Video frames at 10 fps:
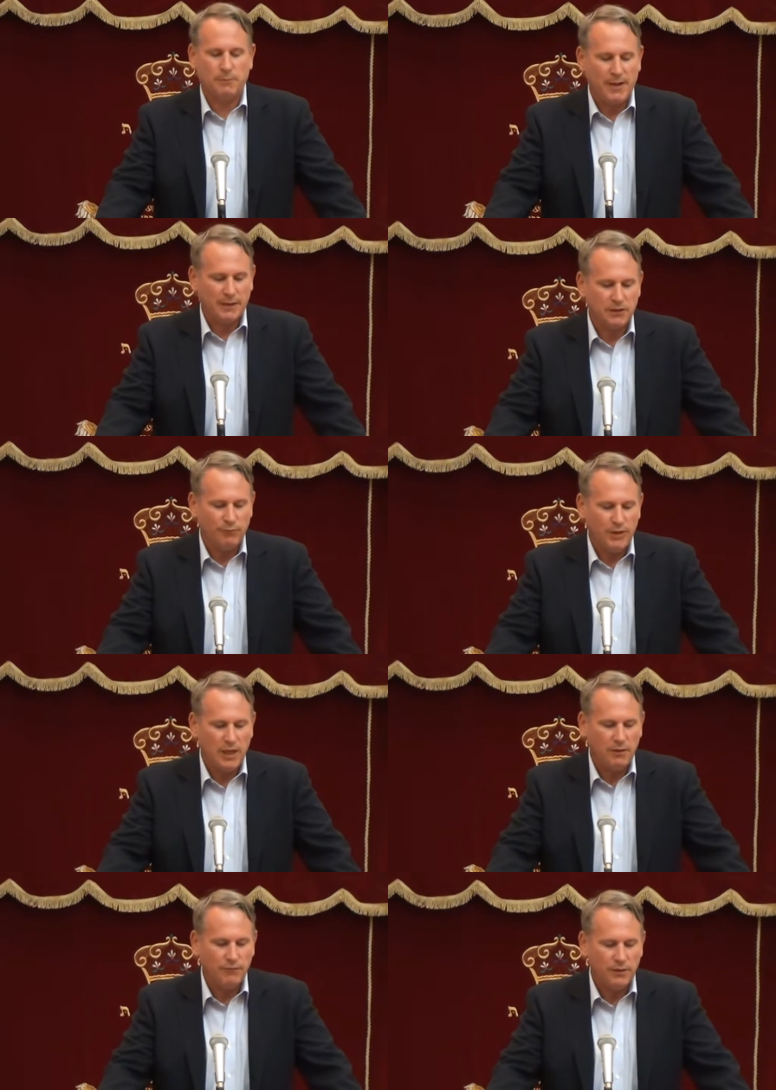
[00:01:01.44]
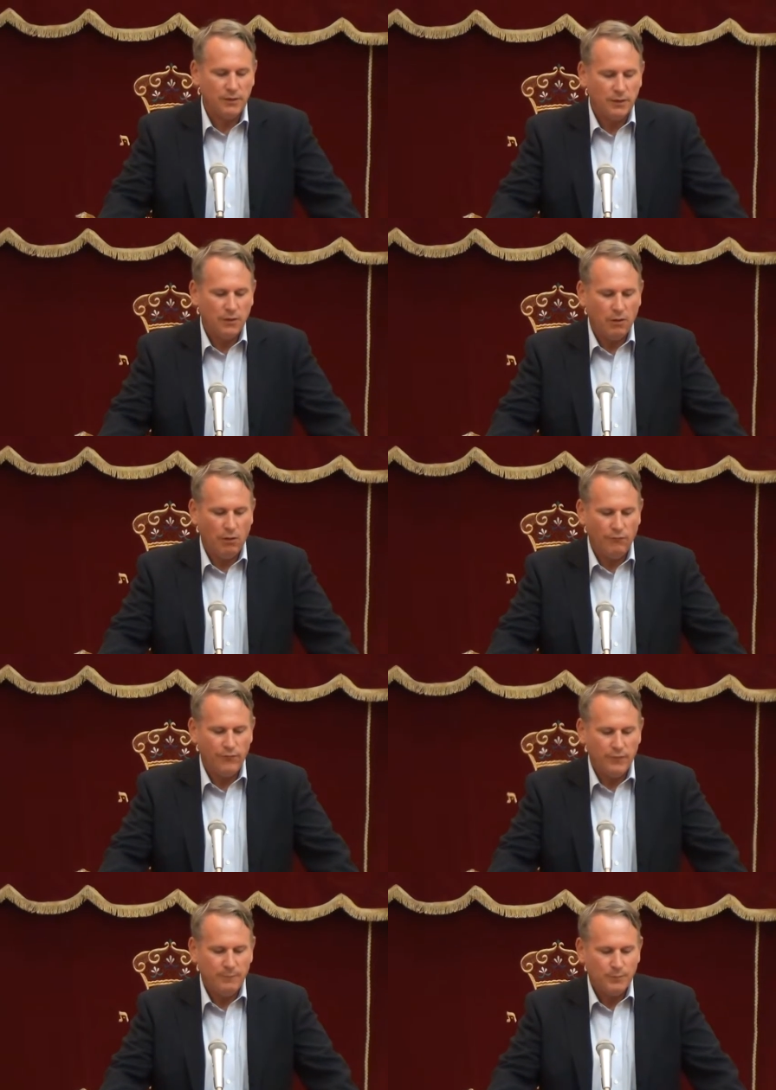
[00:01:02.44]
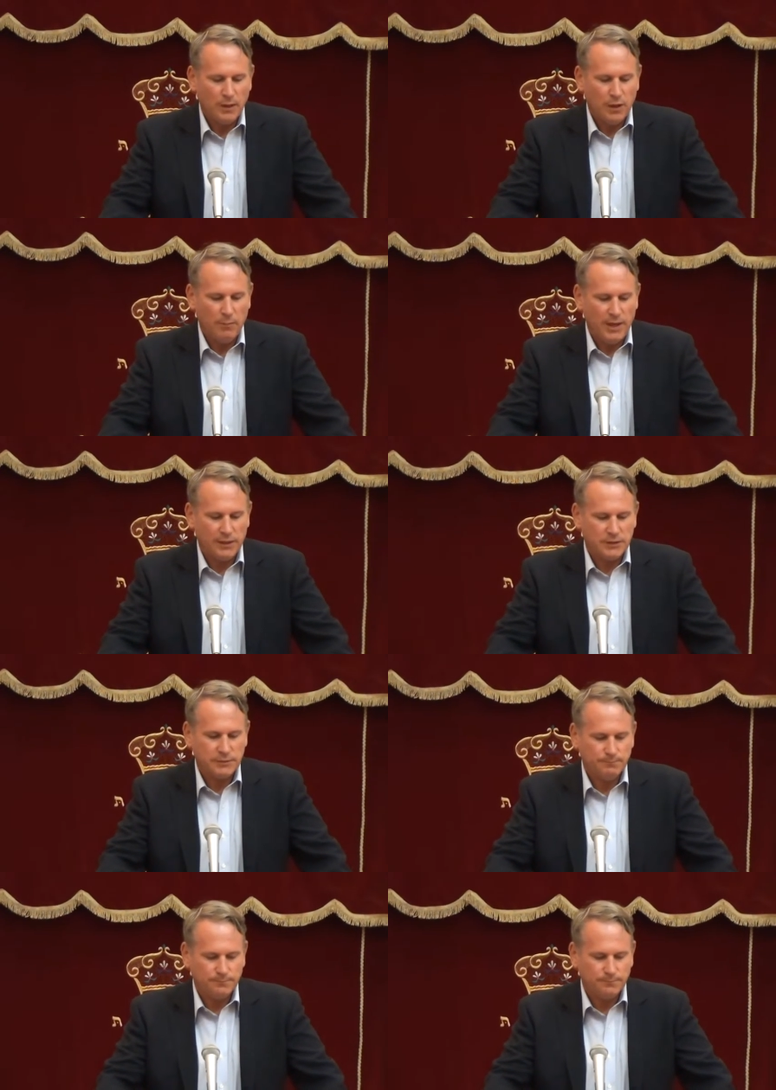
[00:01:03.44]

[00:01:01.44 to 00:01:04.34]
the pattern of behaviour of Hamas.